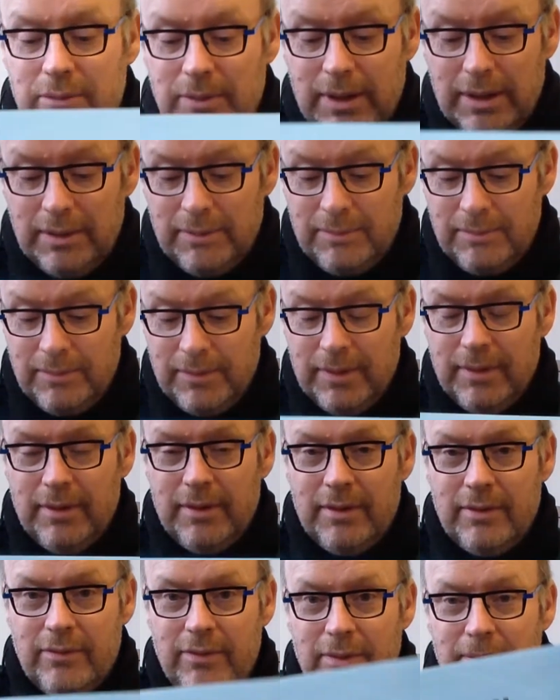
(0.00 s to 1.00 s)
Well,
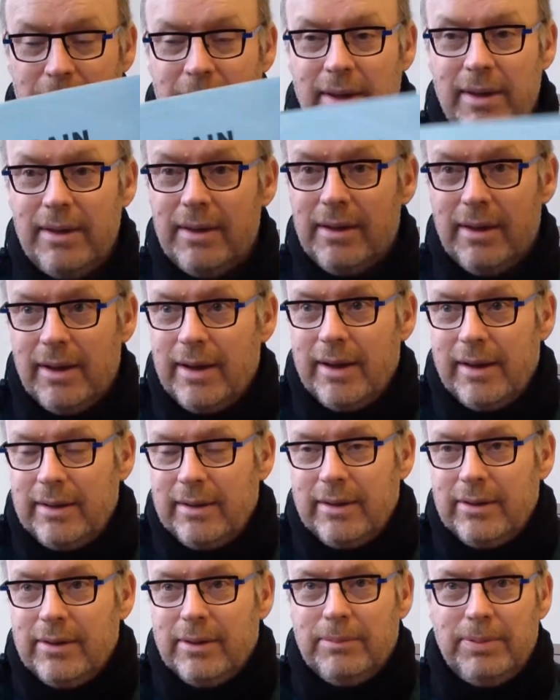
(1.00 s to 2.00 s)
for me, I
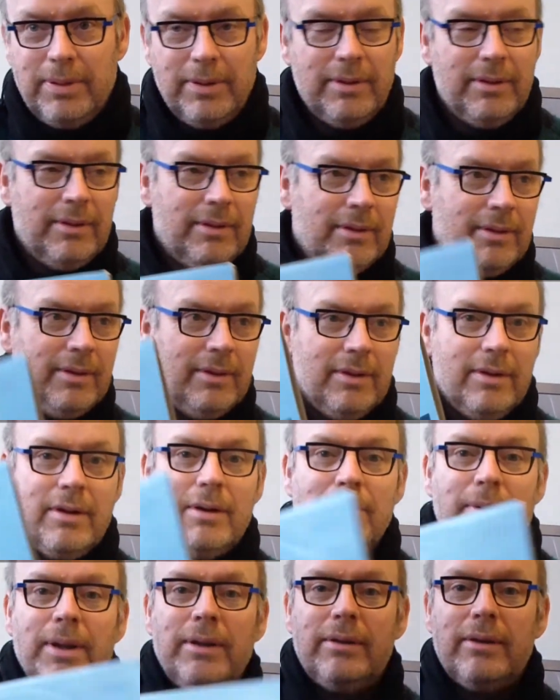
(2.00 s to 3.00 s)
ended up
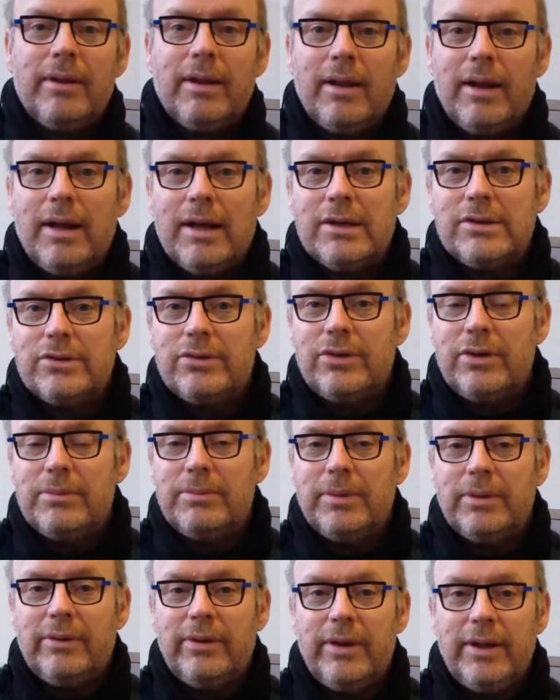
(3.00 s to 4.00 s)
coming into the classroom
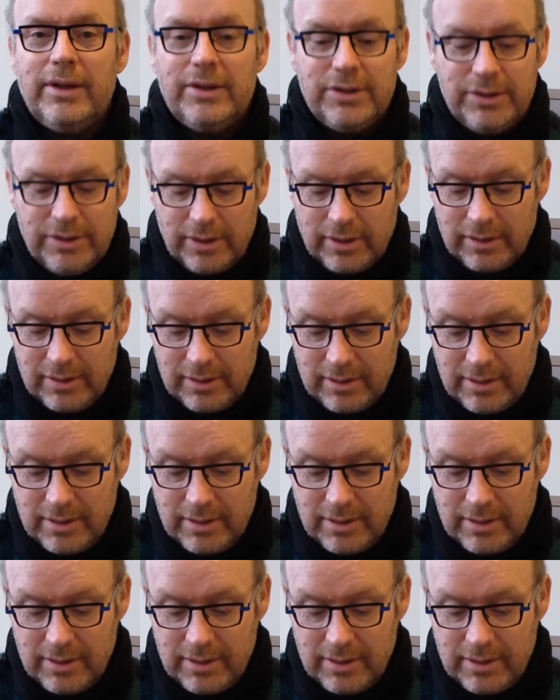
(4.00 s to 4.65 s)
and teaching.